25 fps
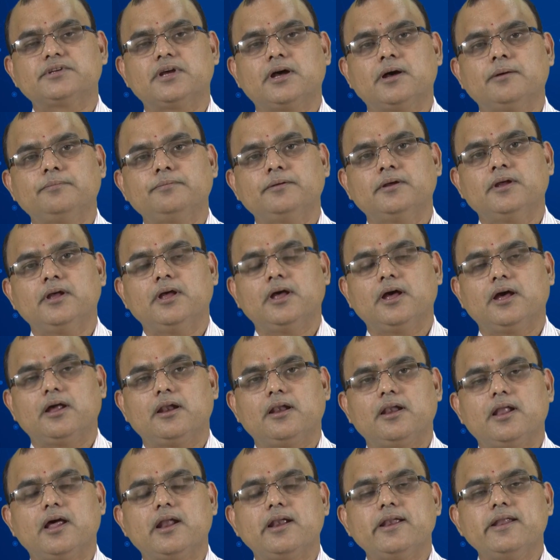of
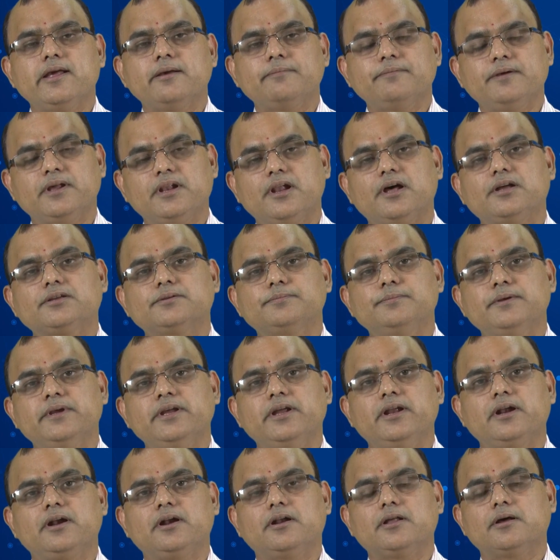learning philosophy,
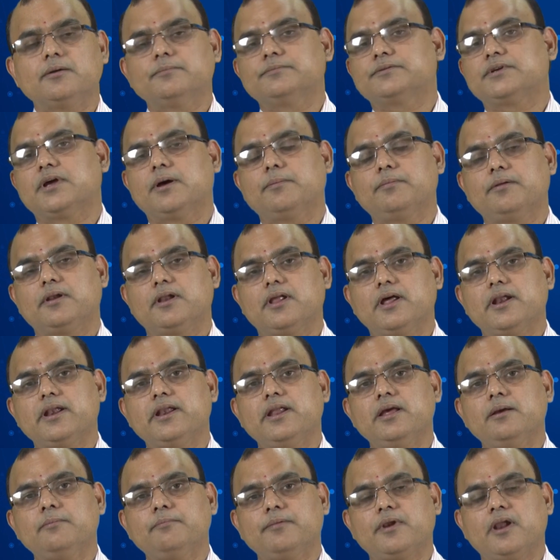in terms of
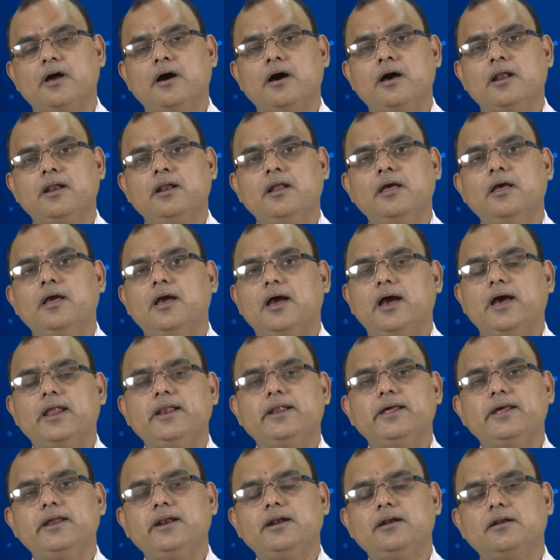learning plan, and
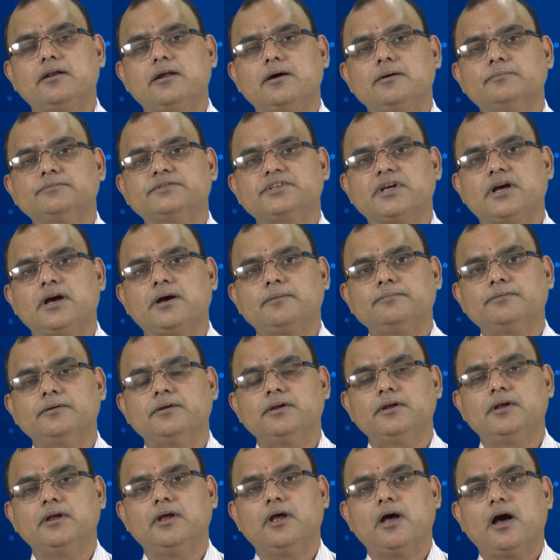in terms of
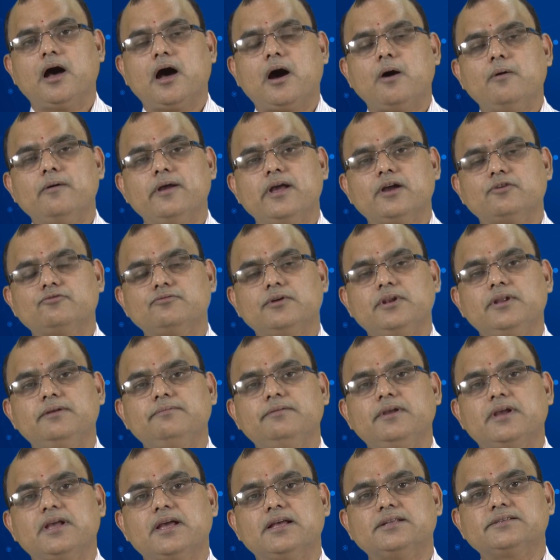how actually
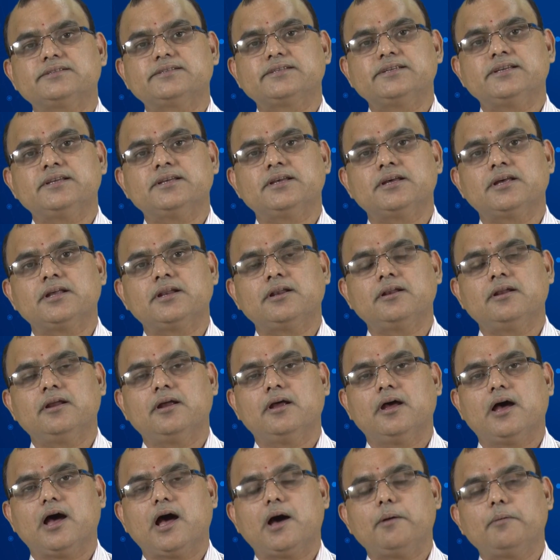we can share
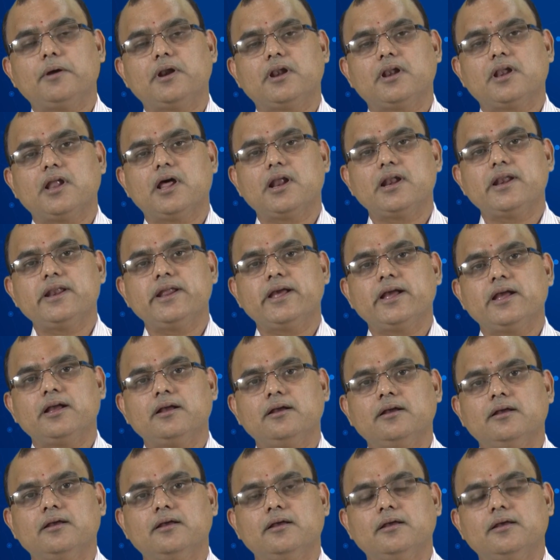our learning
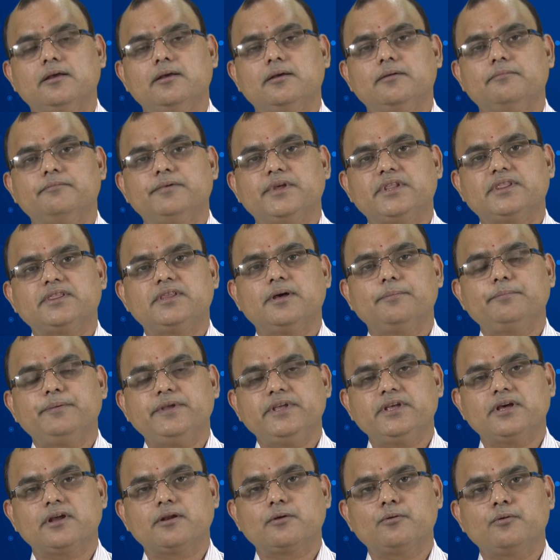with the
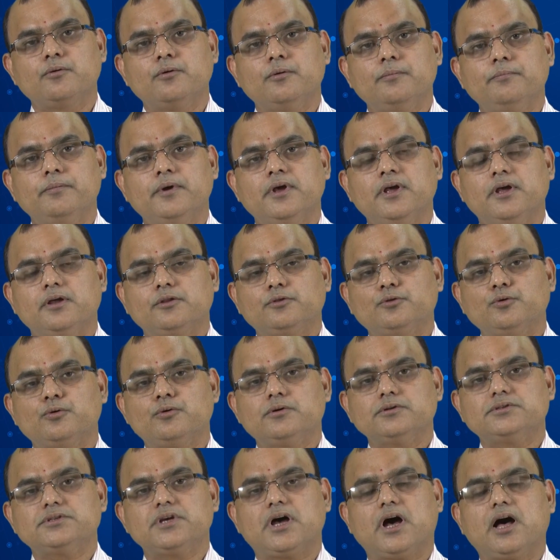peer group.
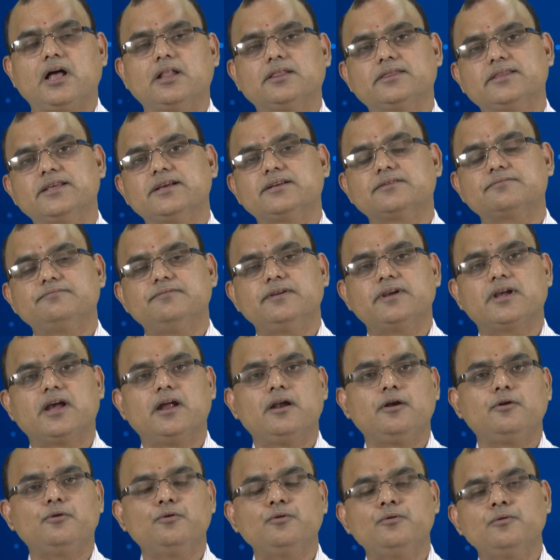Those all things we
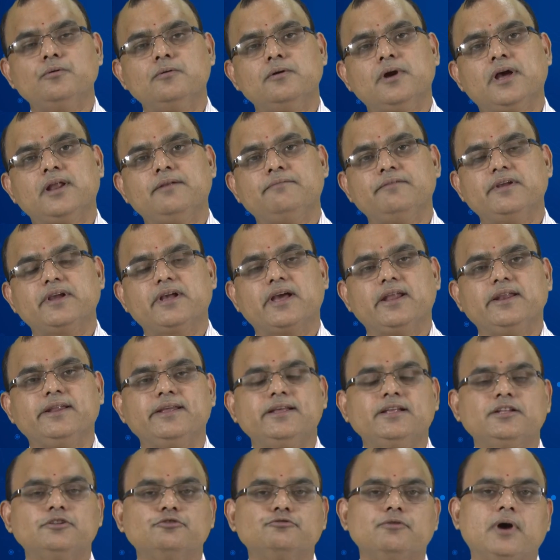can do, and we can
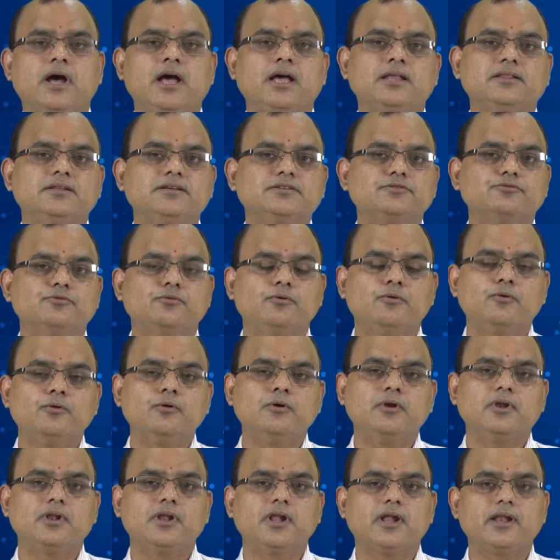enjoy this
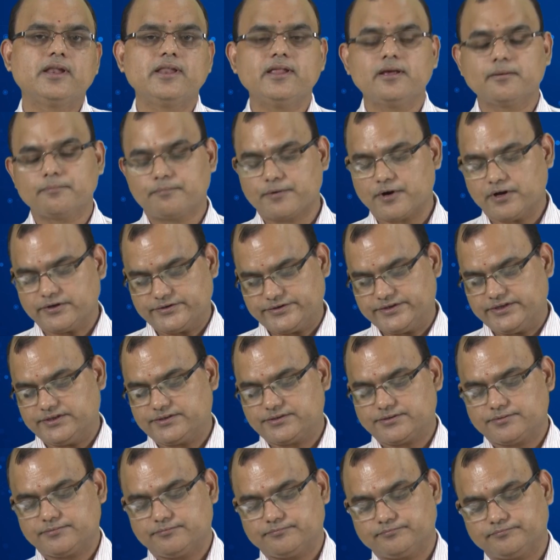whole learning
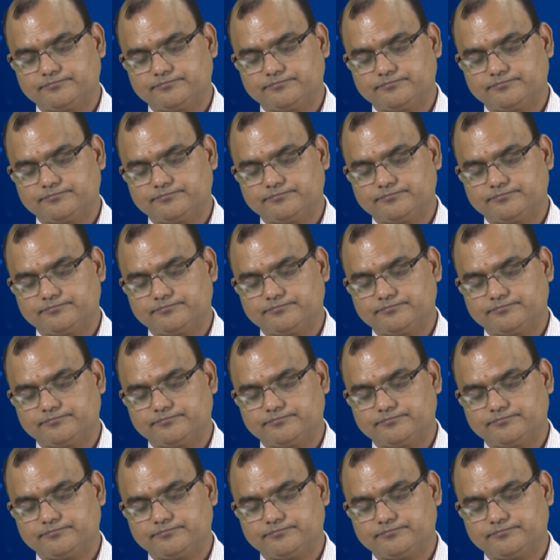process.